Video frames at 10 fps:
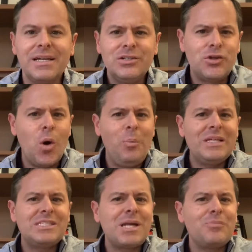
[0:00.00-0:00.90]
Don't be
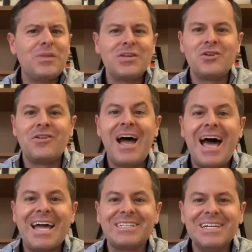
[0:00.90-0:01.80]
something you're
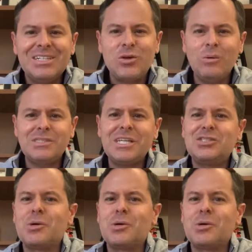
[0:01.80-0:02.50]
not. Don't set